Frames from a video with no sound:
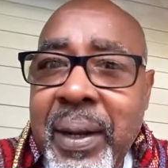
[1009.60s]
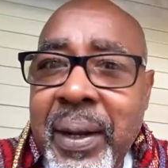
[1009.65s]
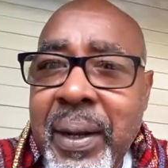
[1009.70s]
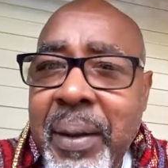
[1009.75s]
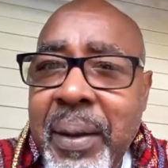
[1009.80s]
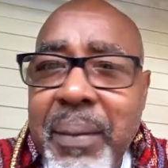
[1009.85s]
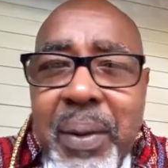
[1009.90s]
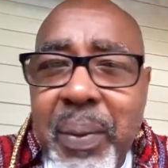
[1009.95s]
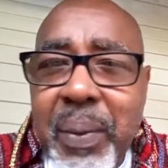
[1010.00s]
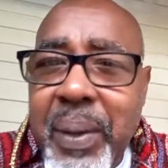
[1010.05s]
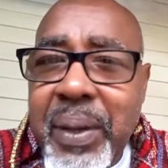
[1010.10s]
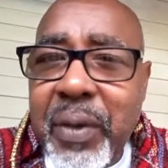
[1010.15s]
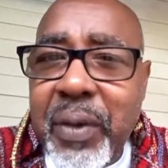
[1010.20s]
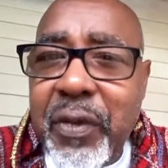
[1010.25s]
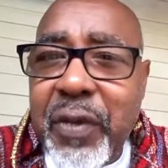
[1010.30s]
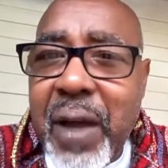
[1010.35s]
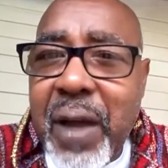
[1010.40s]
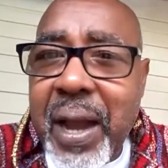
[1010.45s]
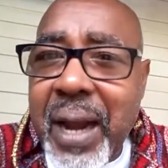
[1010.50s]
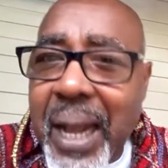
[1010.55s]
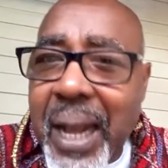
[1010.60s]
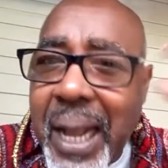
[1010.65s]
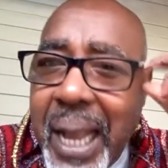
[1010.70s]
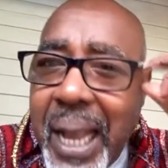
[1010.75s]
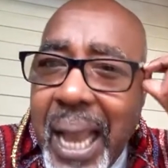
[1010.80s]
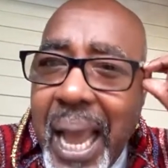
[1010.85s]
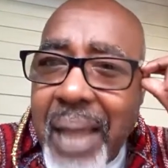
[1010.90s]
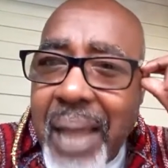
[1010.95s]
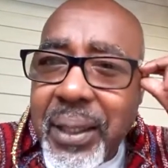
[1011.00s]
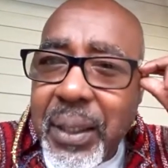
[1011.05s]
But when you find a
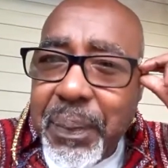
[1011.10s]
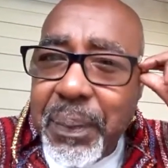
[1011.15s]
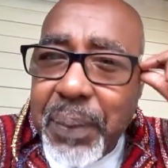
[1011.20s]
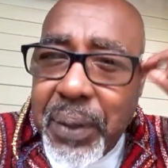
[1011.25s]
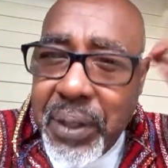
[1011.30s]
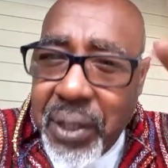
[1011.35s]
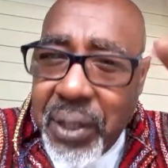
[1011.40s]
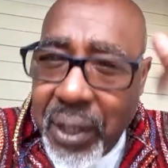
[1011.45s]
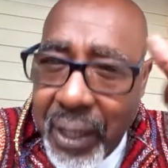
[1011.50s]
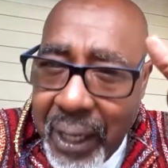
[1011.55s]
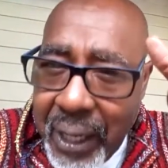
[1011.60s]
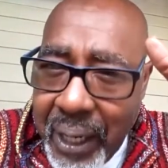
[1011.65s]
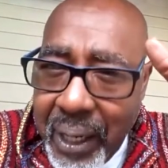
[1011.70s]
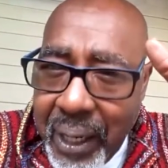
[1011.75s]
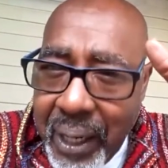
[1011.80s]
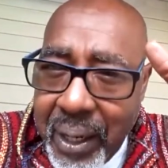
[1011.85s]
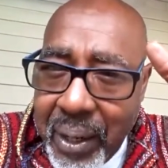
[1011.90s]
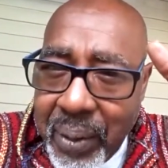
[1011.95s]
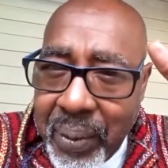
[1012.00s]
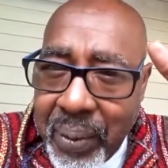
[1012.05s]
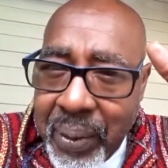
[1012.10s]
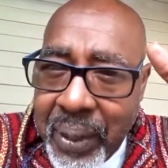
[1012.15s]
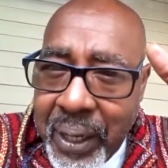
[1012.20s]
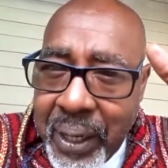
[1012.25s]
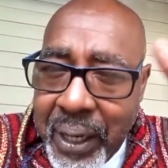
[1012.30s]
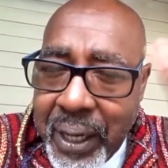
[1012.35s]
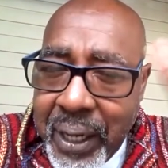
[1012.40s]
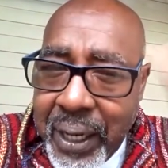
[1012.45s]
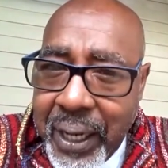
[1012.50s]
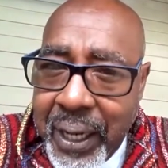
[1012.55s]
cat, you put your ego
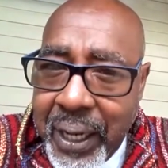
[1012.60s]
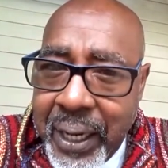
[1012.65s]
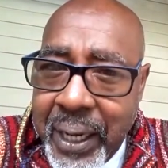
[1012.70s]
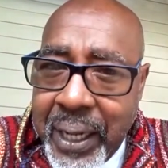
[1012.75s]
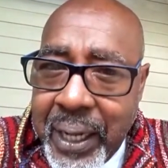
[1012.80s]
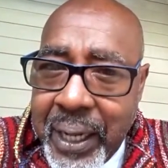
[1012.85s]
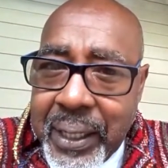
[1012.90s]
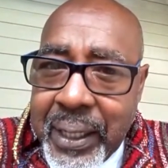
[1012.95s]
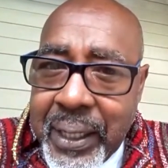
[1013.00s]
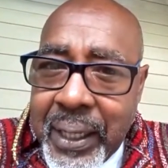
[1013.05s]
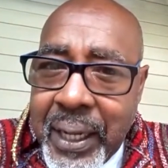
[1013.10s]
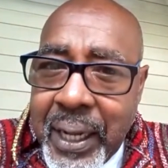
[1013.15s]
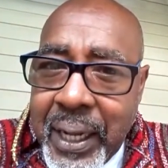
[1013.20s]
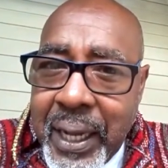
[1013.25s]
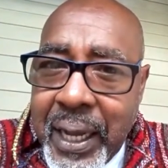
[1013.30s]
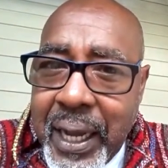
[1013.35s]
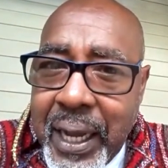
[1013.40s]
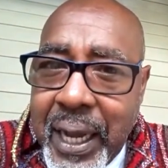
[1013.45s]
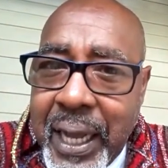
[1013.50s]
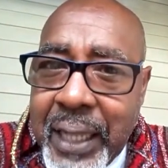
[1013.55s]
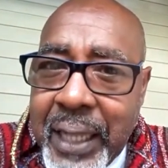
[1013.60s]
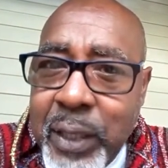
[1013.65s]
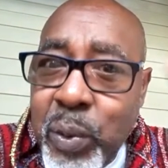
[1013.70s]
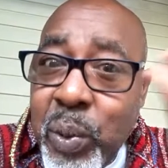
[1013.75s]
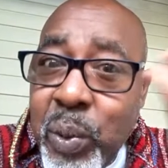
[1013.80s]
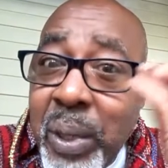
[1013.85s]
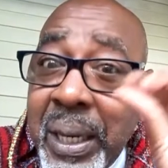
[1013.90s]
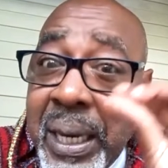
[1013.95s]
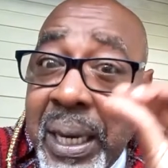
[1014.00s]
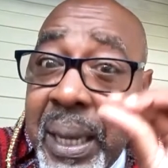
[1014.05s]
in it and you
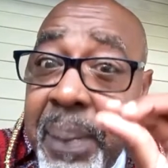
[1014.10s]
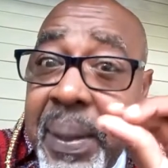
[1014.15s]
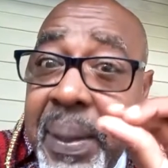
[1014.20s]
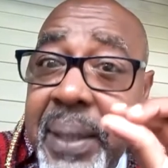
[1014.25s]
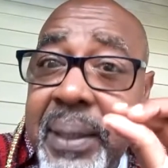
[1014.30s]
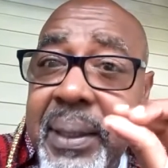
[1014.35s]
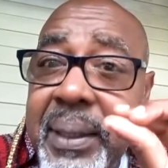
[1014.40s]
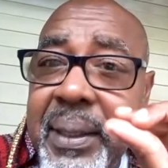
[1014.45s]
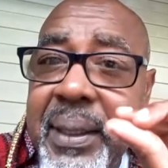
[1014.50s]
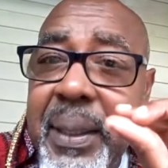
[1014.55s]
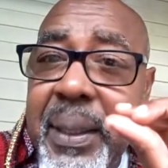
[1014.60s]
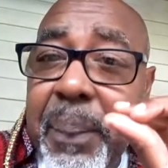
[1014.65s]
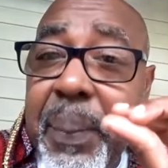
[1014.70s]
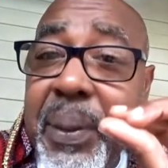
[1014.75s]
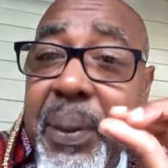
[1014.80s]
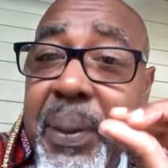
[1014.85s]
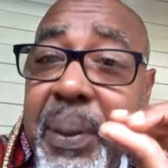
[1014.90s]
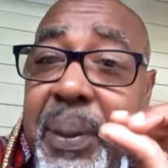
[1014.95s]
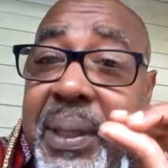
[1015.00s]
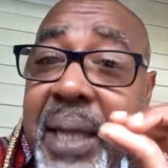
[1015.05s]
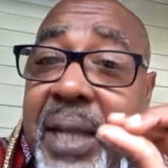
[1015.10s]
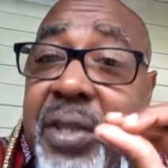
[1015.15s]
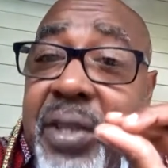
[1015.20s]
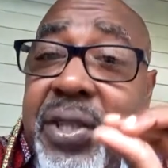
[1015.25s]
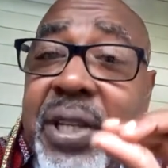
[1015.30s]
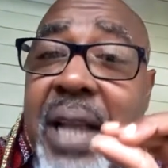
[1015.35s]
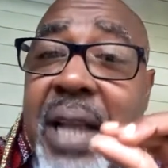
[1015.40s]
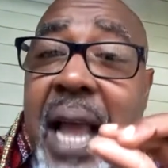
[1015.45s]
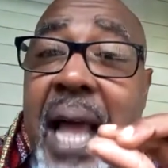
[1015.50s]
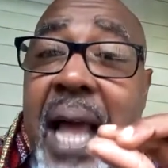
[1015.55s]
limit the
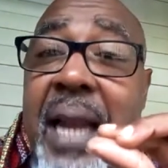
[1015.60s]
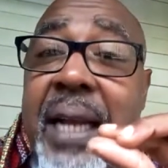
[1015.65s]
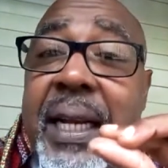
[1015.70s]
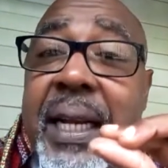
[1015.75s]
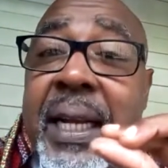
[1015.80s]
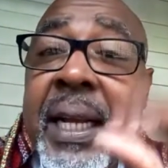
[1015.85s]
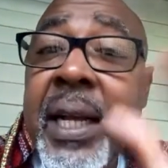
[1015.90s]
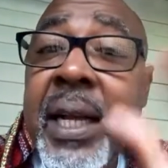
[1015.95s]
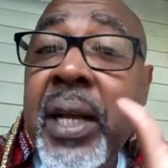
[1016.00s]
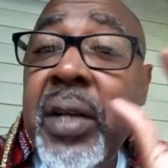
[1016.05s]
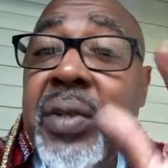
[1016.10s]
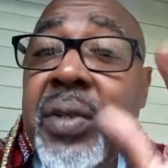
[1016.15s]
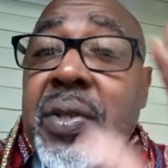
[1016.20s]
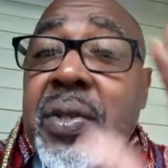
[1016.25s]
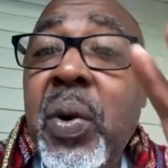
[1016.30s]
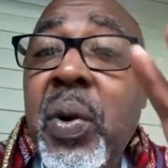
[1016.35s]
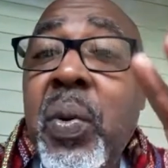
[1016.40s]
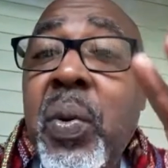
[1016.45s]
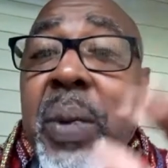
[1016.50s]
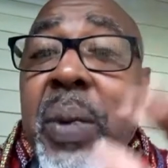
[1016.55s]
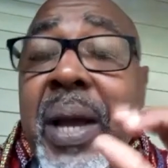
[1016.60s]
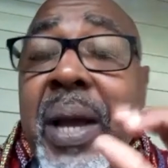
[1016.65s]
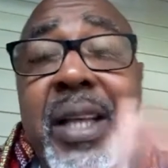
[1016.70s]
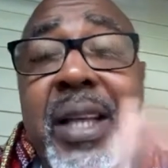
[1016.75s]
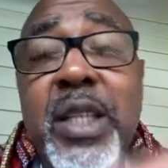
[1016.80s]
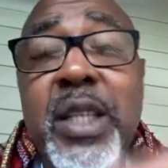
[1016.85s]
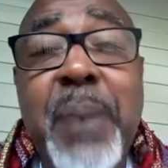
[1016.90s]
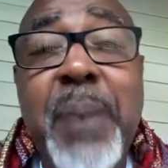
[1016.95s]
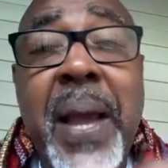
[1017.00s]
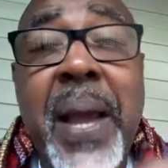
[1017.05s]
potentiality. So we're
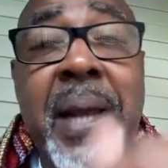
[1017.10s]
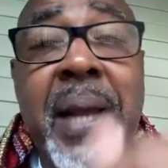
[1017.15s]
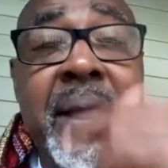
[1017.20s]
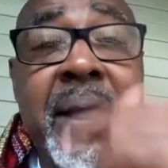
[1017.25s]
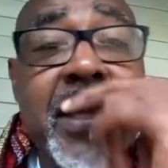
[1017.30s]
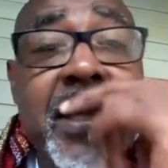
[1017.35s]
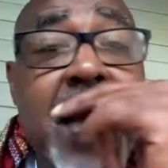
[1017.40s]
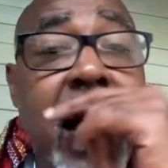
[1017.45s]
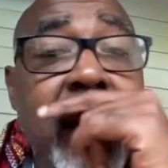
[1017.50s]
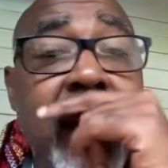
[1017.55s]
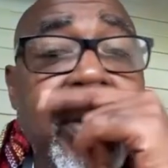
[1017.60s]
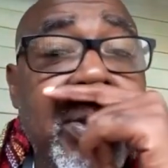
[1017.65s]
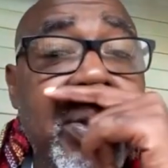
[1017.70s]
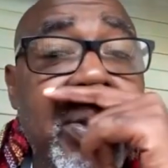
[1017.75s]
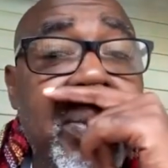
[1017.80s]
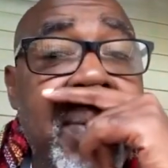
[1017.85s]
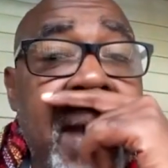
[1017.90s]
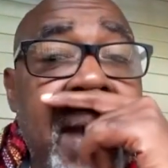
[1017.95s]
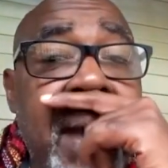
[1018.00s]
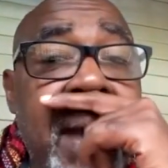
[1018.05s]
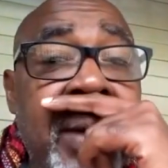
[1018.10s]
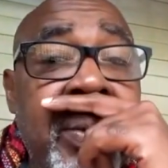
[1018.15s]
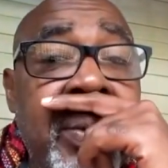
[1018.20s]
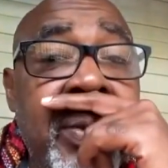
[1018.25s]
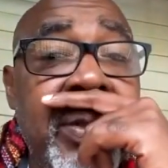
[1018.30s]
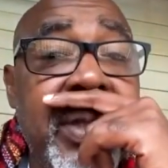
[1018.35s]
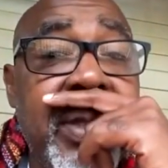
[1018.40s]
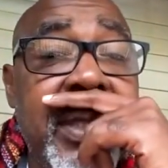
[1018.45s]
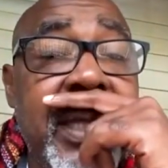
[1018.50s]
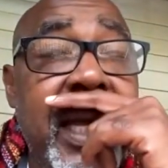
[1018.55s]
expanding this how-to manual
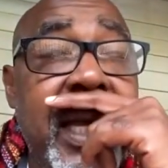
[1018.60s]
to take